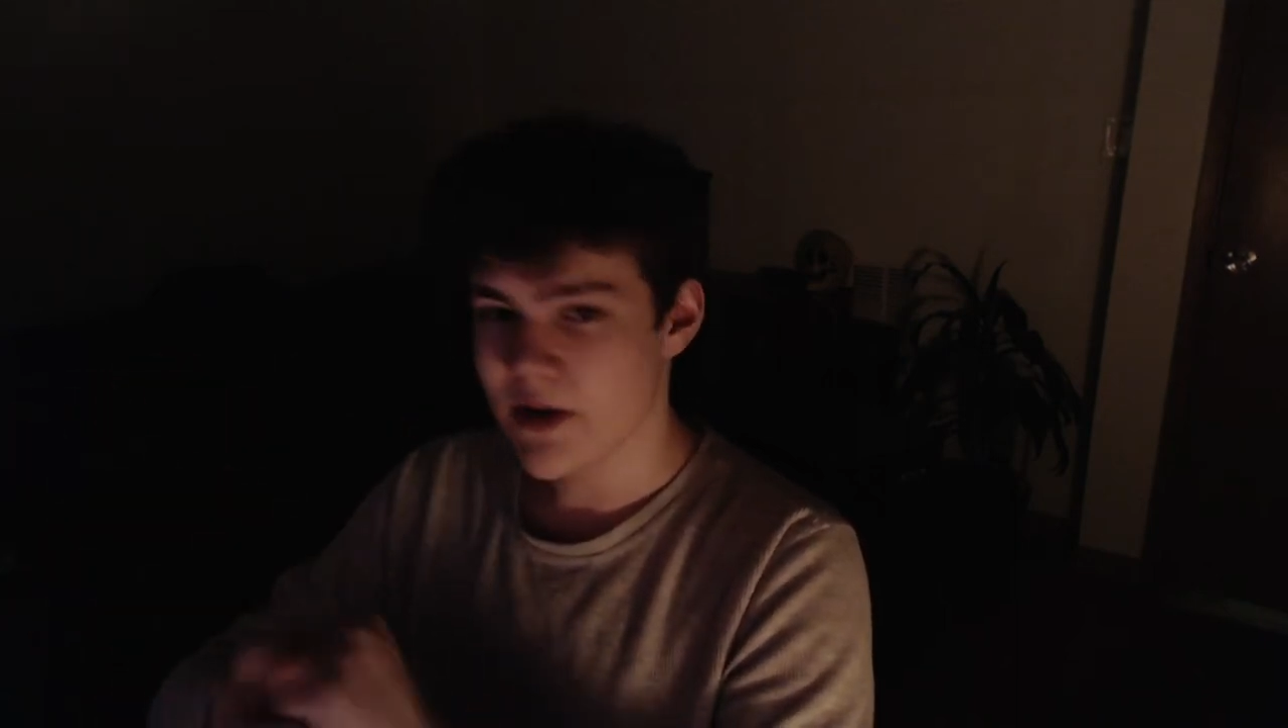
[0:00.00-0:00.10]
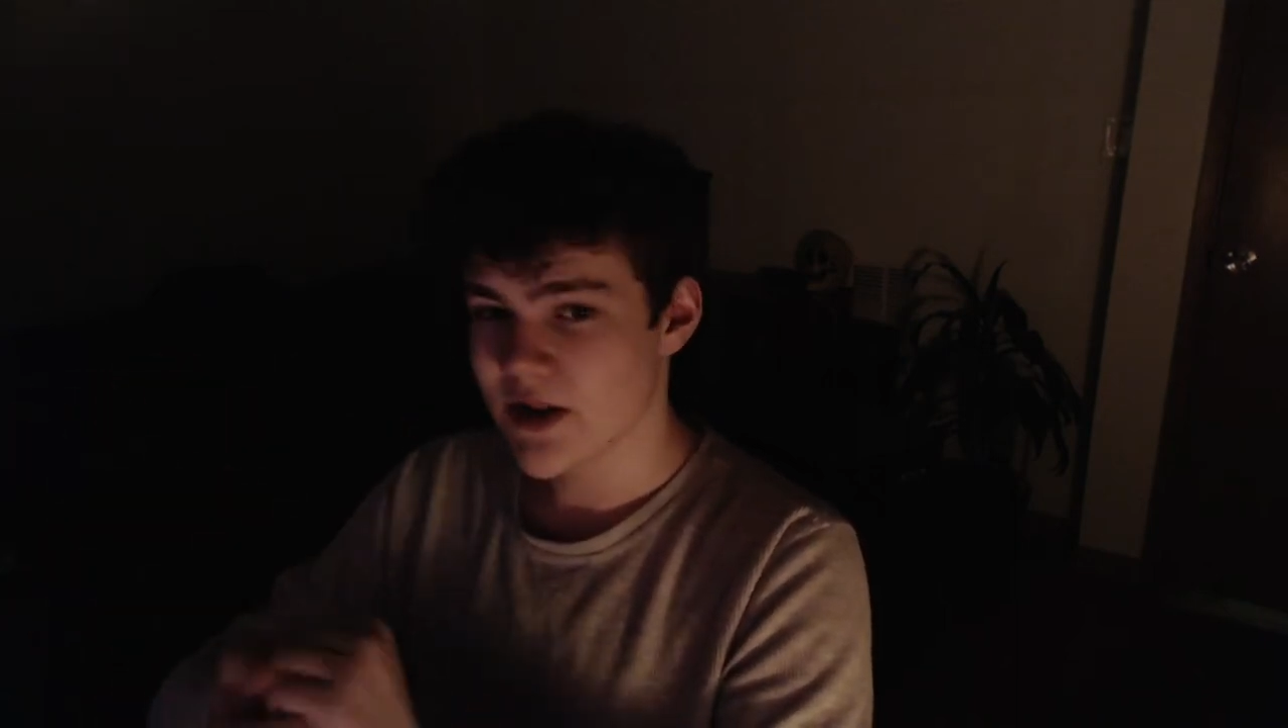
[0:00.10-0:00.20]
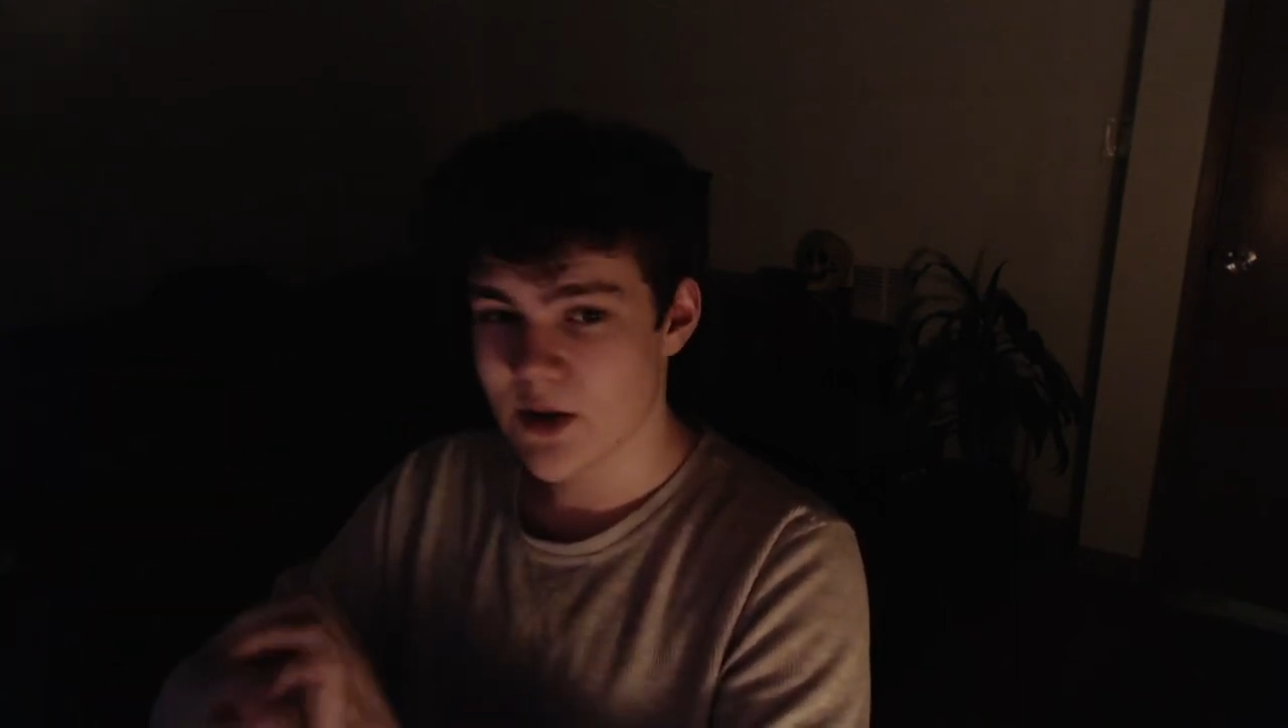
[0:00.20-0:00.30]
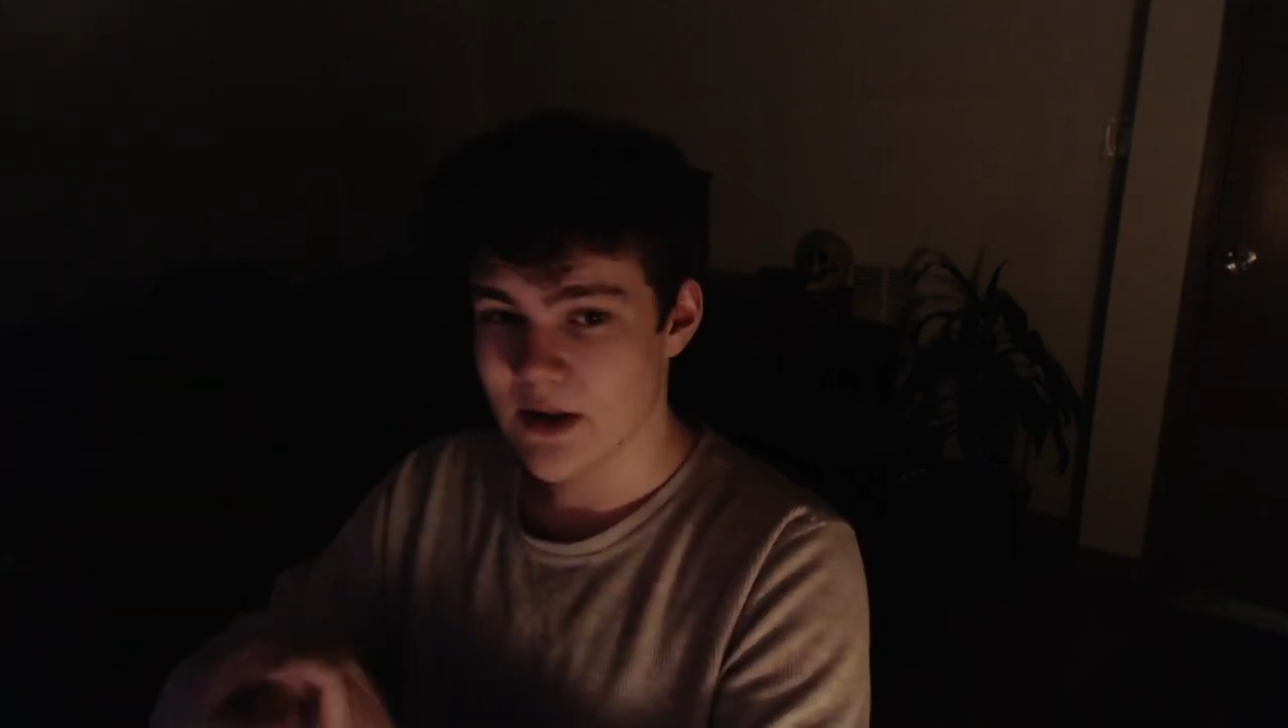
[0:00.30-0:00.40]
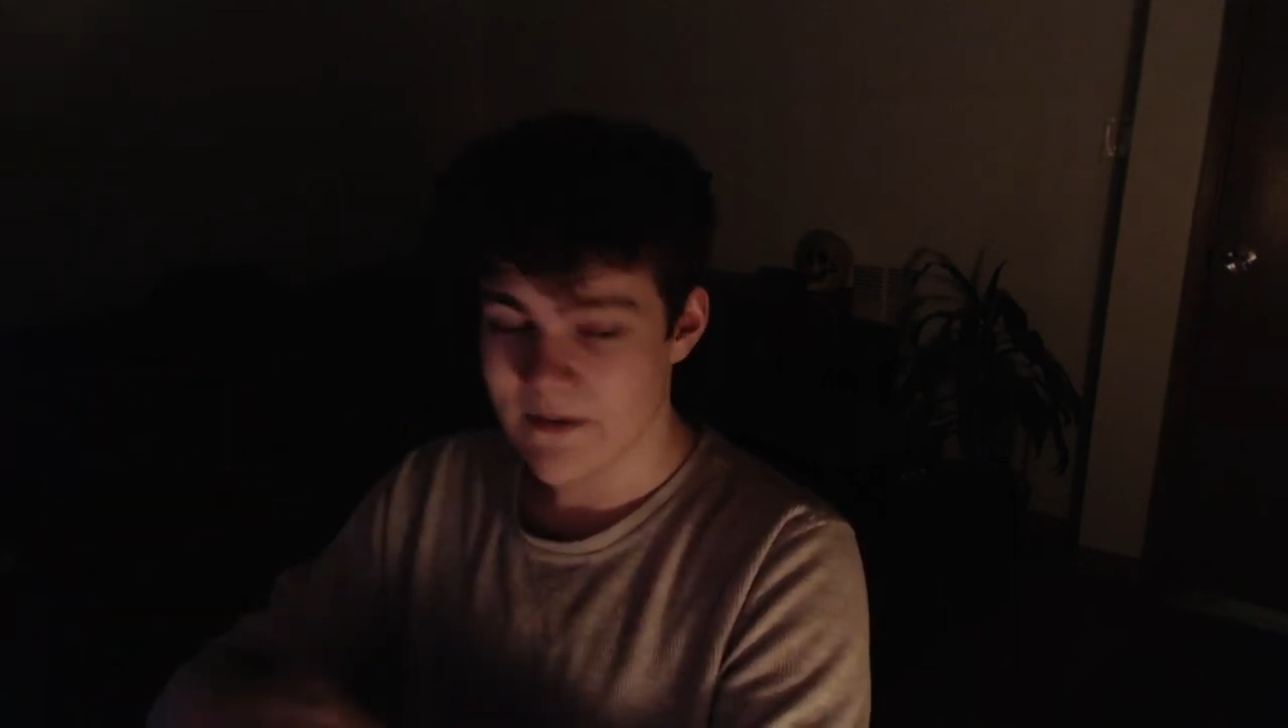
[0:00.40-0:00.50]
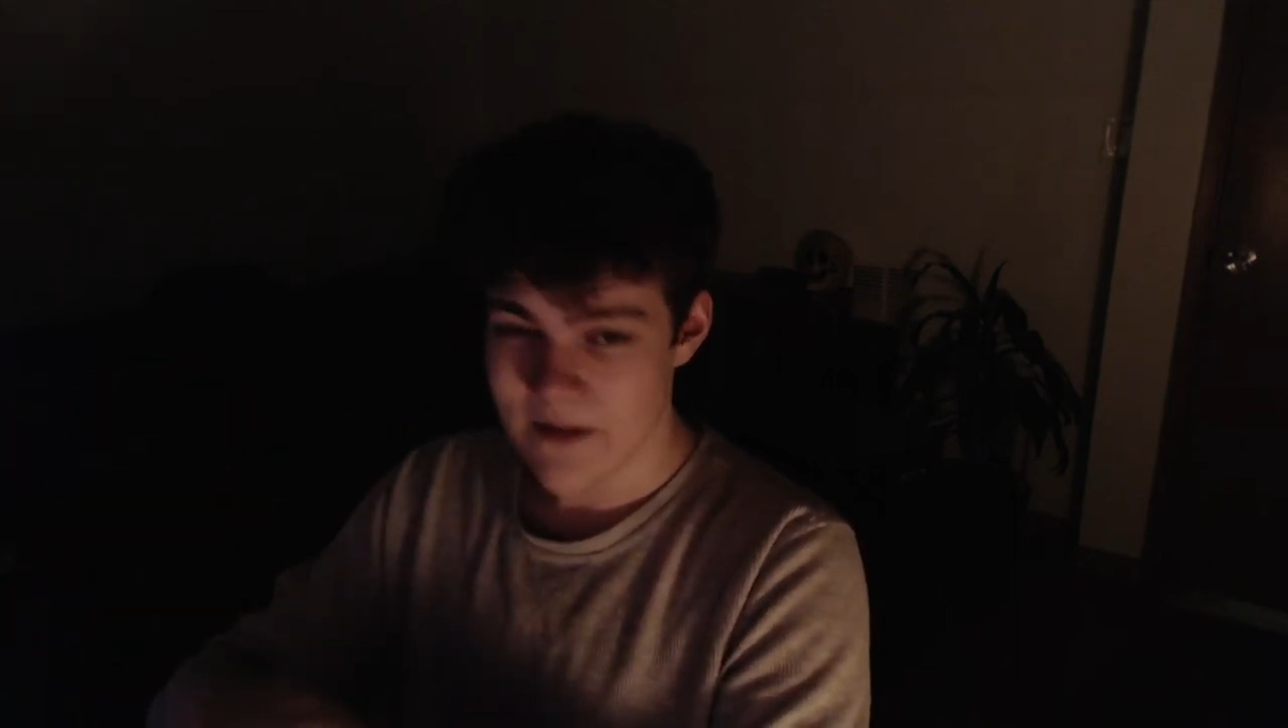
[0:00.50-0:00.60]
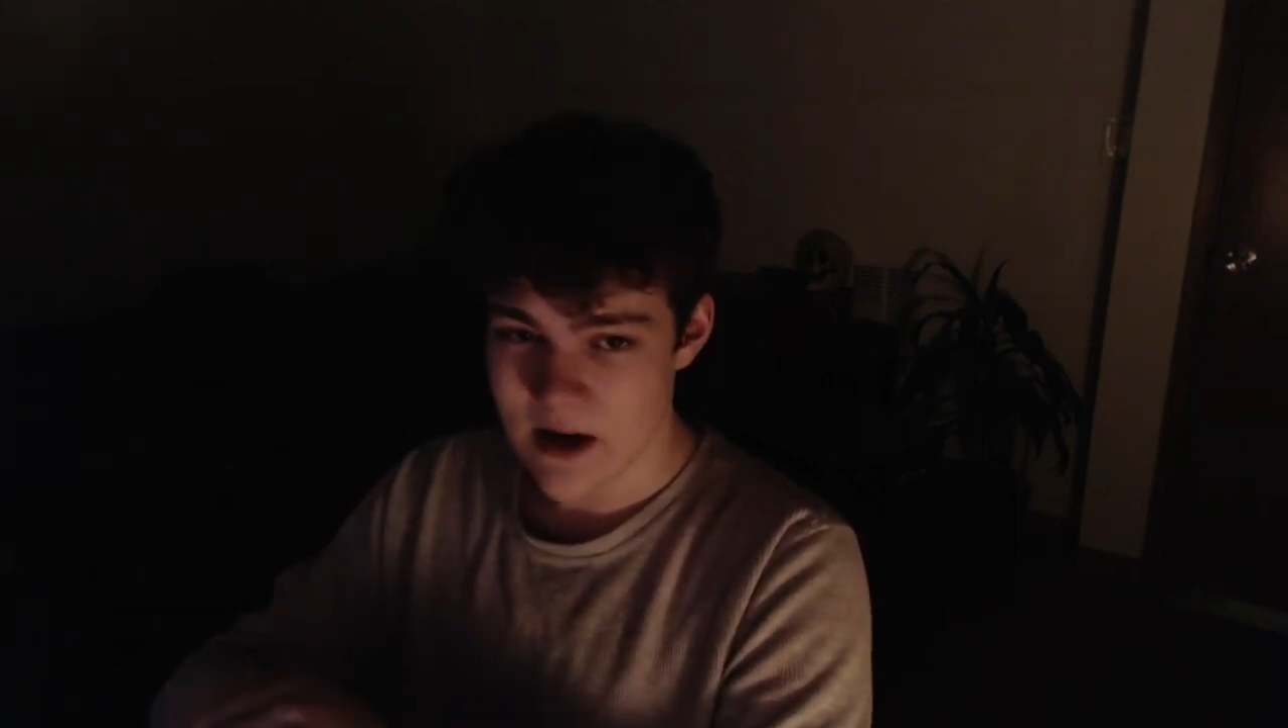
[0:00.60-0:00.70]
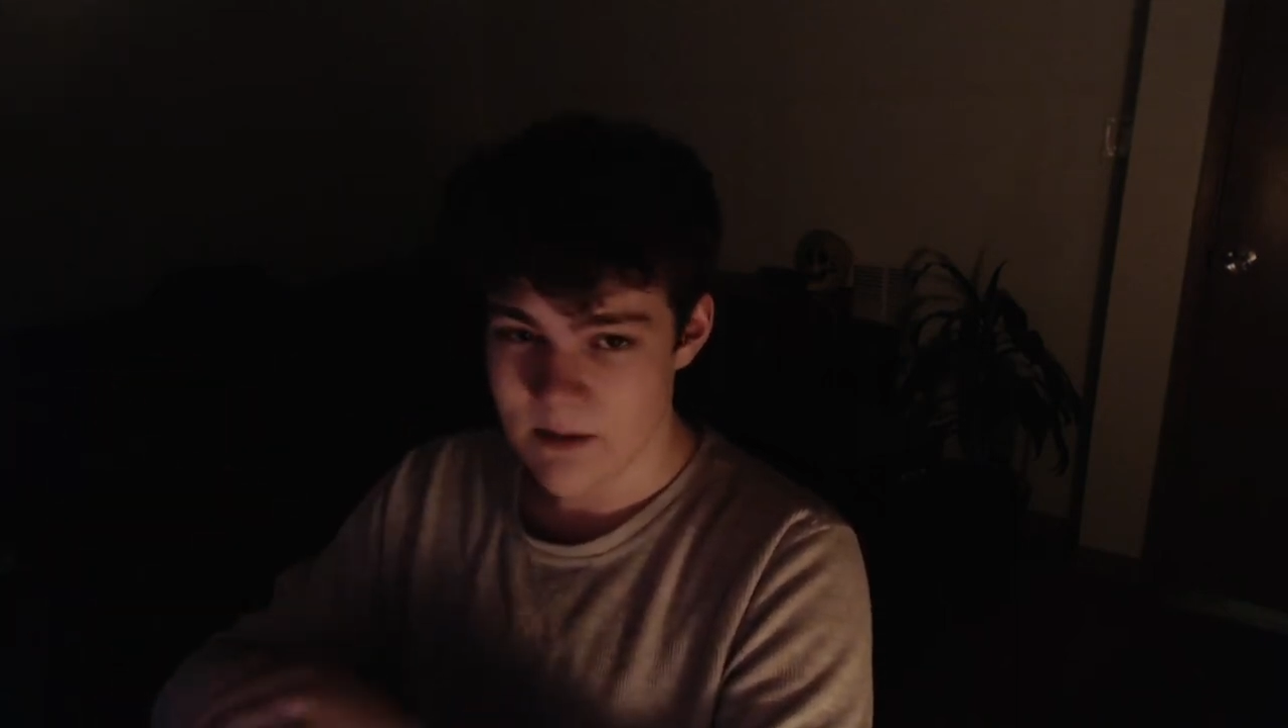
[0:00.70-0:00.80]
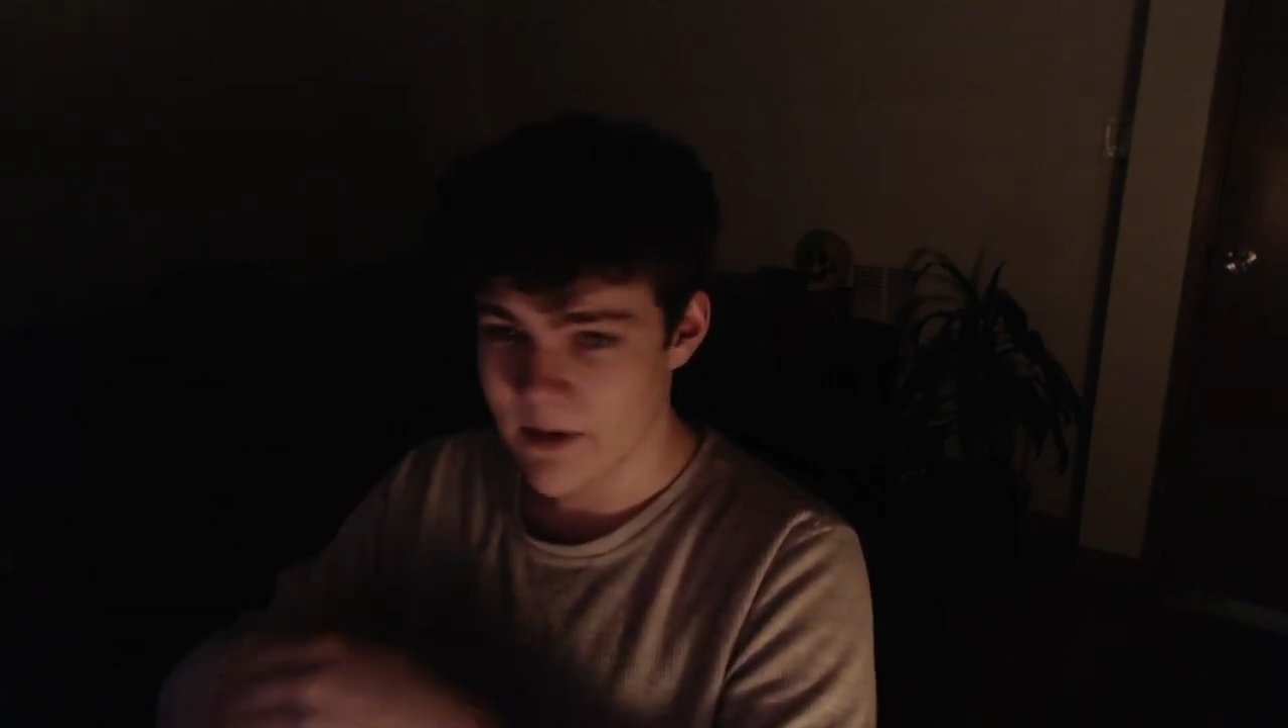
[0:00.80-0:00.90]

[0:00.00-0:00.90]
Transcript: that's totally fair